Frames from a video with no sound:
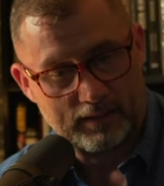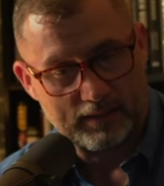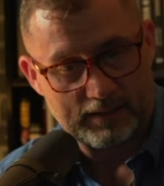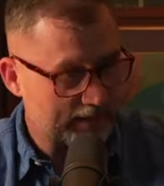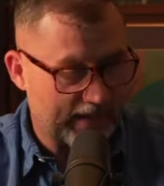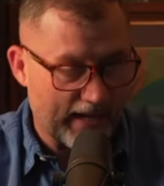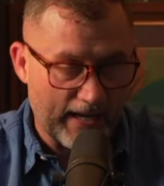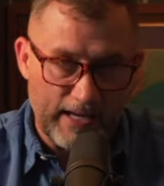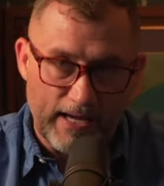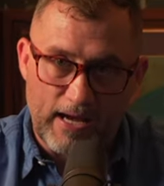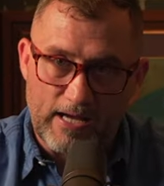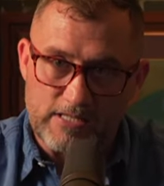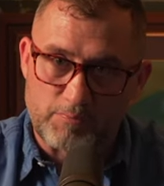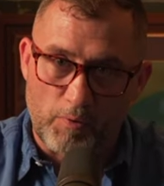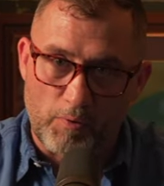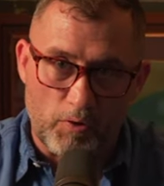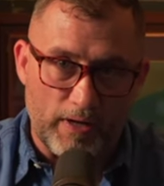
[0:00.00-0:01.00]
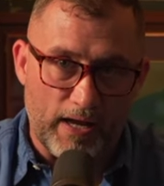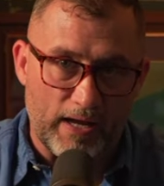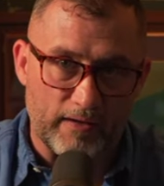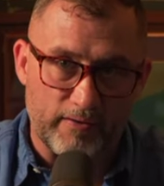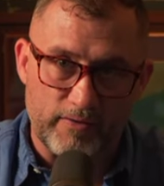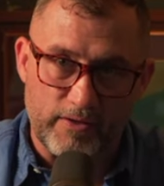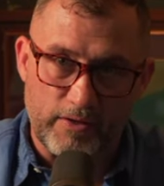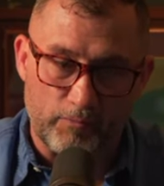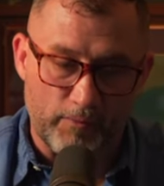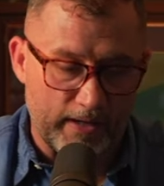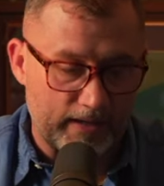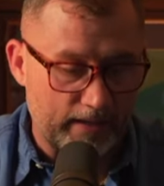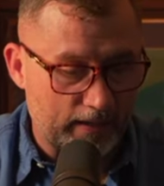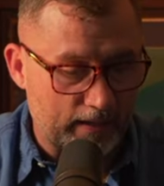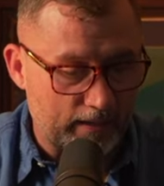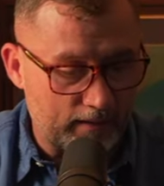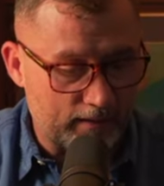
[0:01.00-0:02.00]
Chaos broke out in the
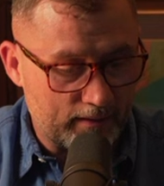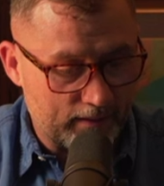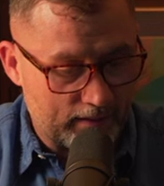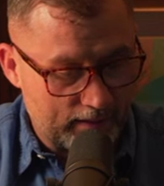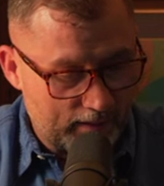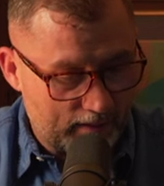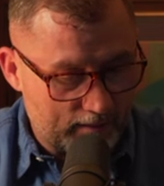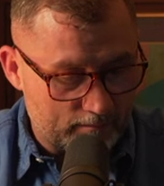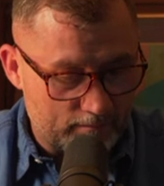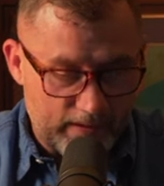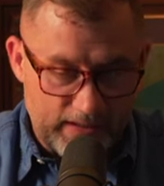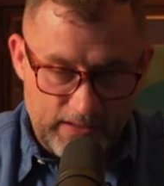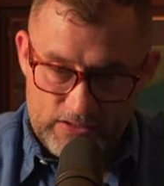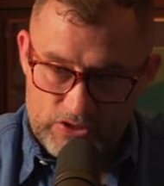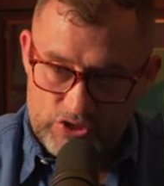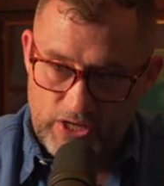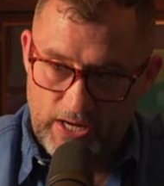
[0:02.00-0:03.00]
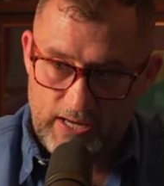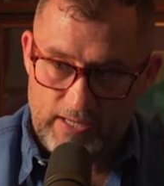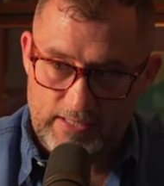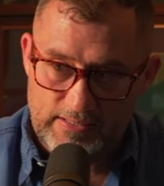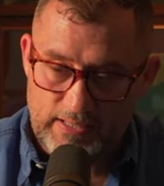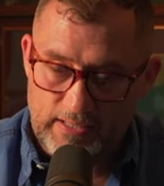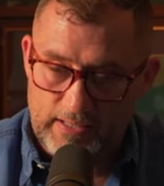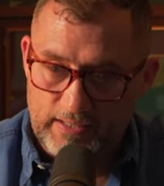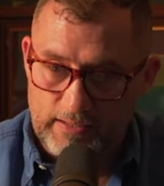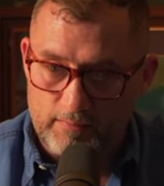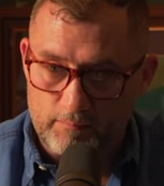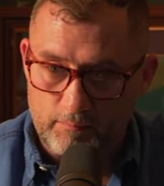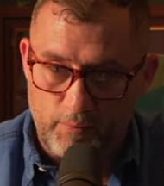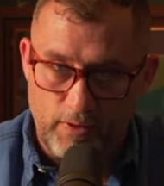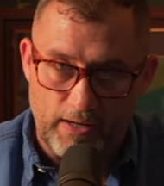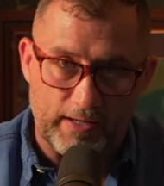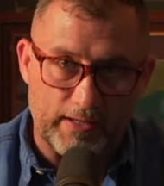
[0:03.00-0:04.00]
arena. Men chanting,
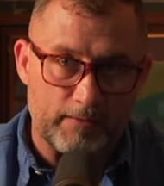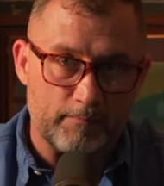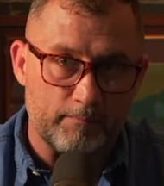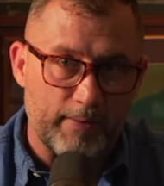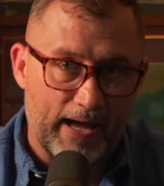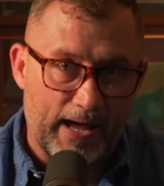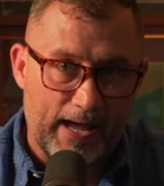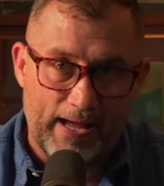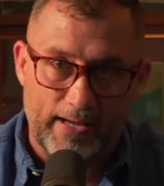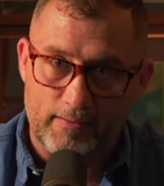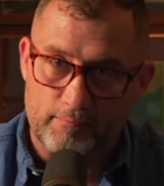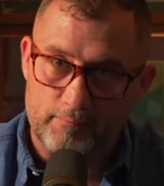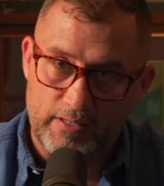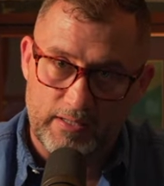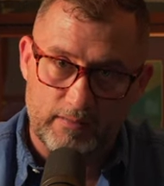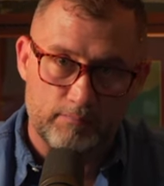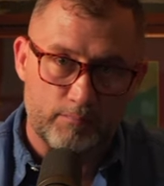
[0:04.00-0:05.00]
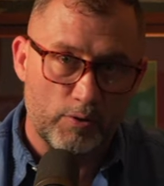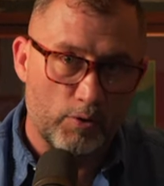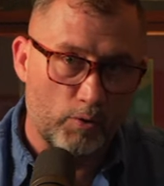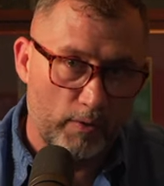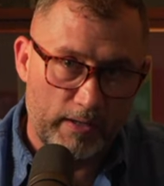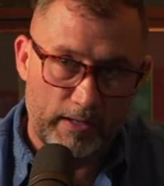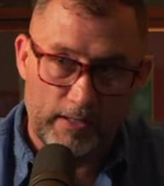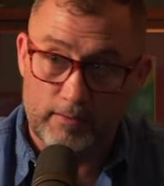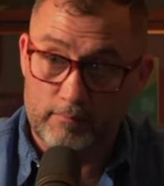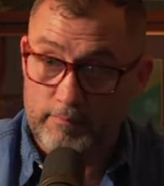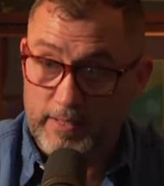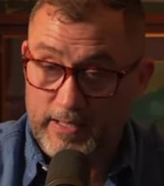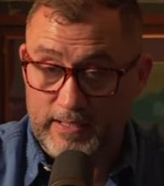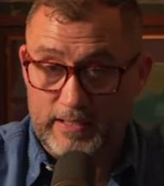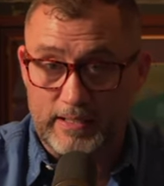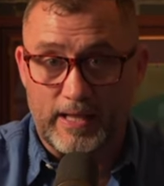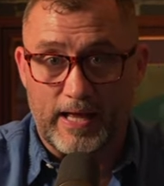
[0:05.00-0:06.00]
bring him back, men booing,
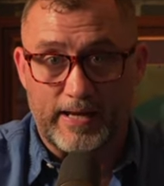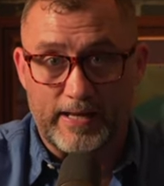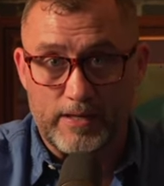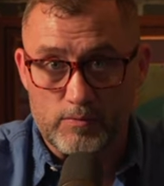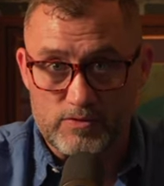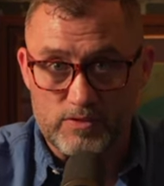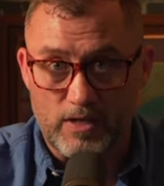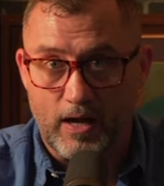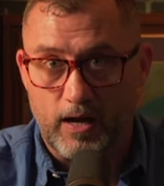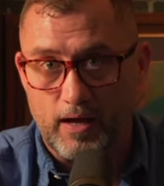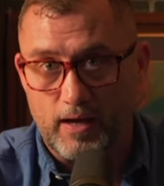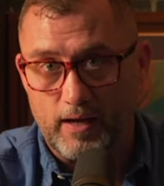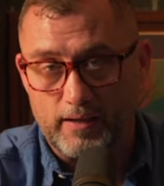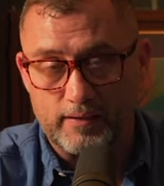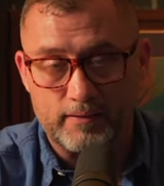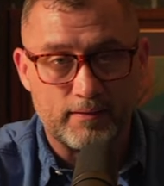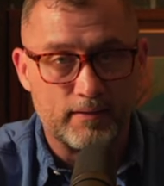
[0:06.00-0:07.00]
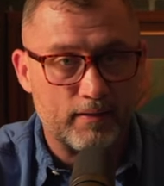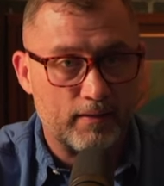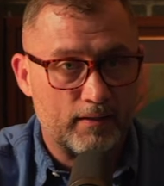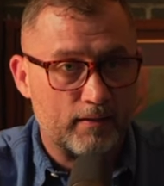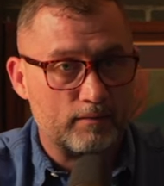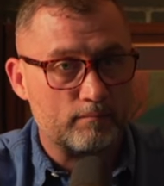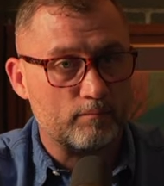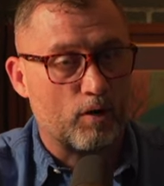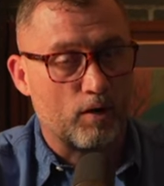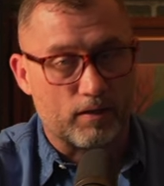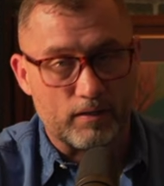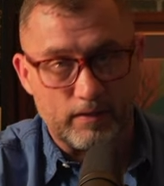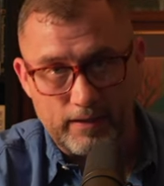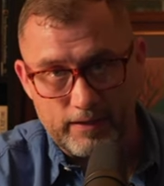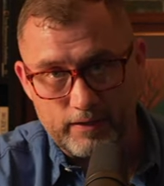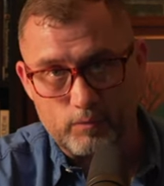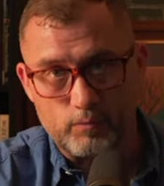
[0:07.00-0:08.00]
men glad he was gone. Mark
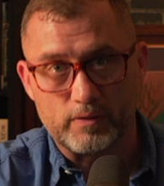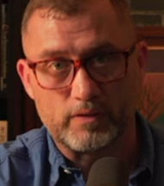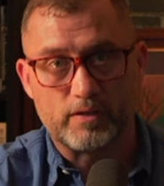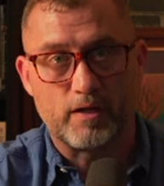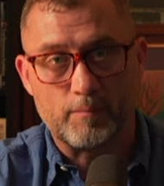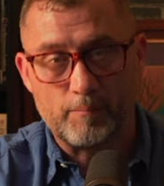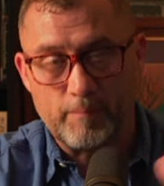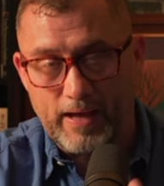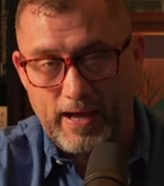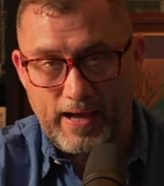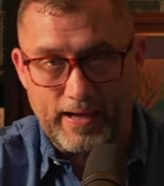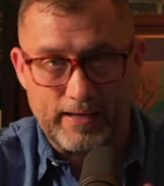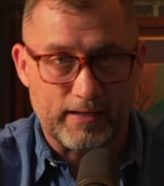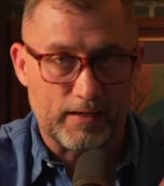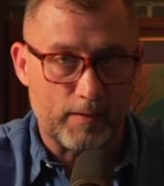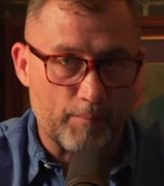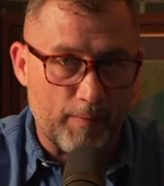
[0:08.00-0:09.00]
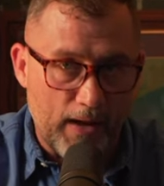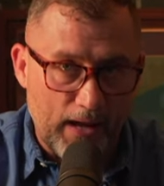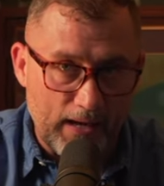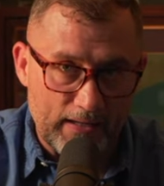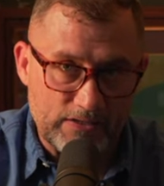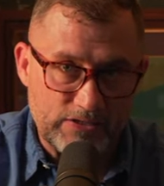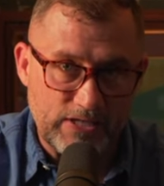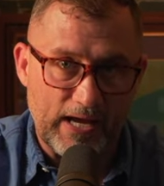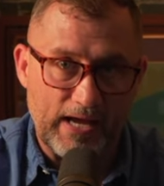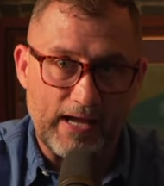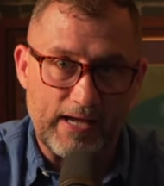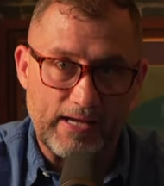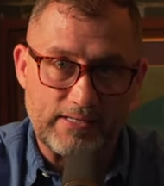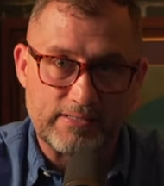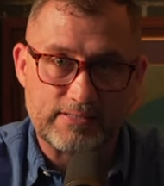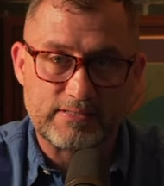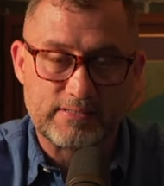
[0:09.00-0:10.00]
later would come back and
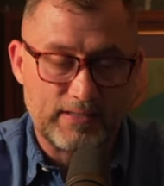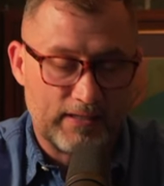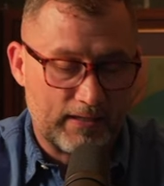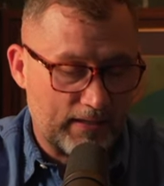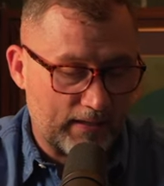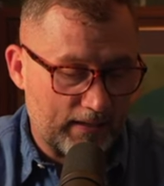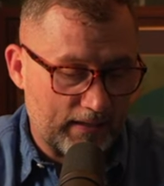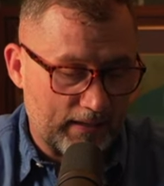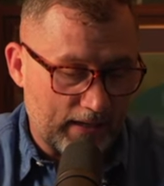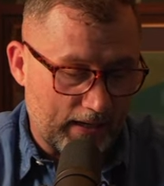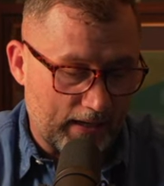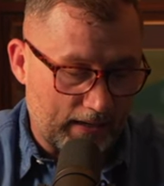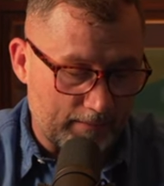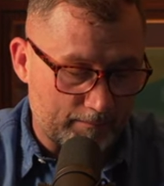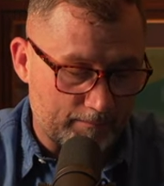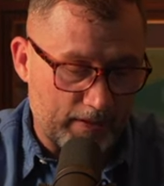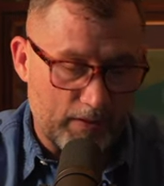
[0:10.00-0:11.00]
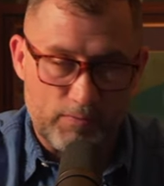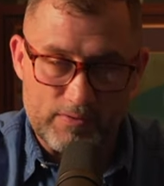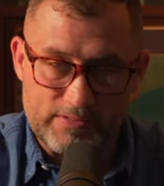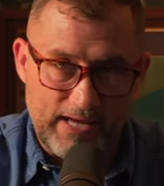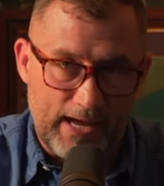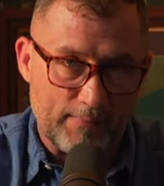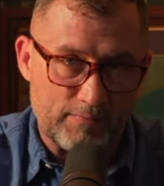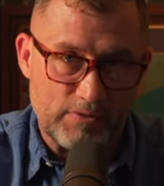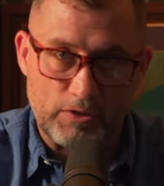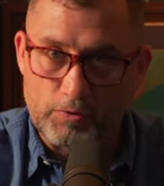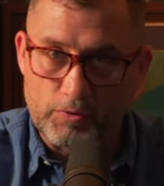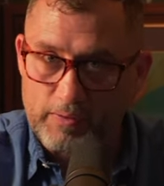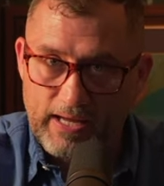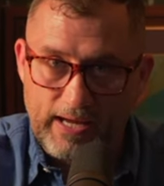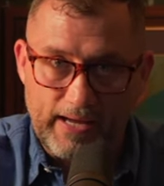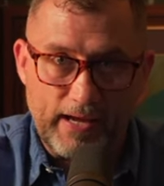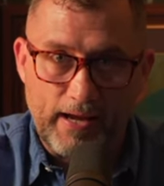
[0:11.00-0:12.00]
apologize, um, but it was absolute
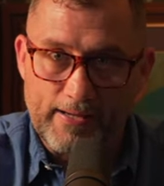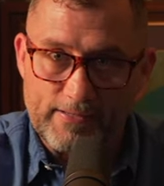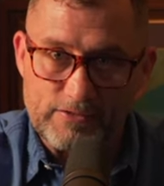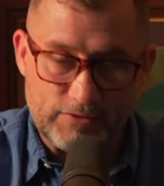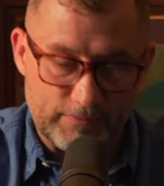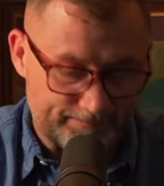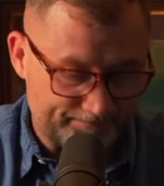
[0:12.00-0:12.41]
chaos